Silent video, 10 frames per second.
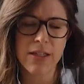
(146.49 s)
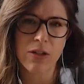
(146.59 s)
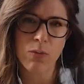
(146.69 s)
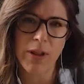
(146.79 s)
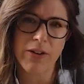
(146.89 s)

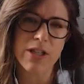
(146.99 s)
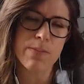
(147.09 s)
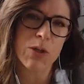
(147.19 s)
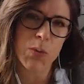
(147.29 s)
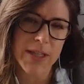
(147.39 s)
whether it's
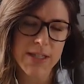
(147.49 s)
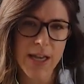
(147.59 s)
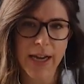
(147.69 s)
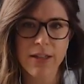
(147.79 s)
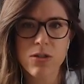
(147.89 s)
between
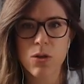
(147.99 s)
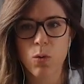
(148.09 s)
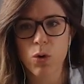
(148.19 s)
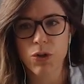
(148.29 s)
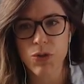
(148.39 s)
sites
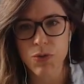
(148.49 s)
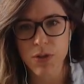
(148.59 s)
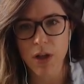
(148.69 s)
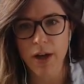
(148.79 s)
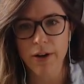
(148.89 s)
or to
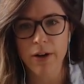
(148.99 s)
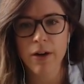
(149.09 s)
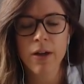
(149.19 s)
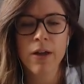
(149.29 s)
slaughter.